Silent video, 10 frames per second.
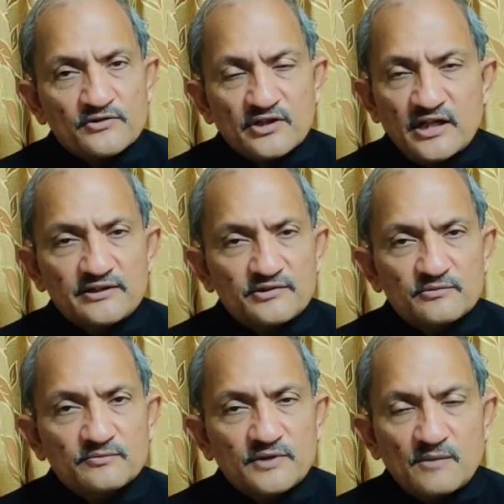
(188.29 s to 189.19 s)
trying
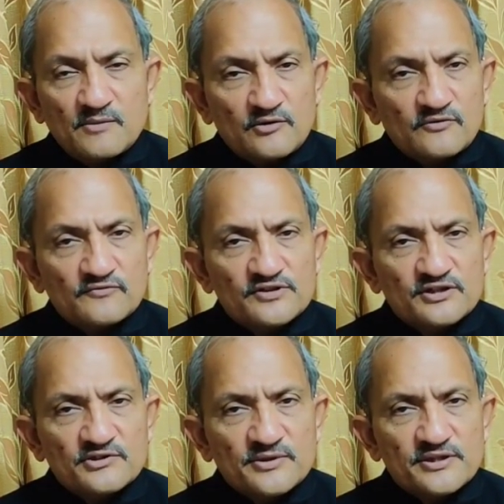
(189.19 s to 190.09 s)
to come out of the
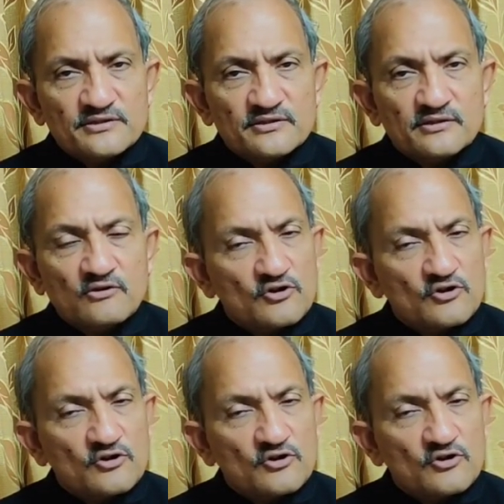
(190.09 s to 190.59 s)
situation.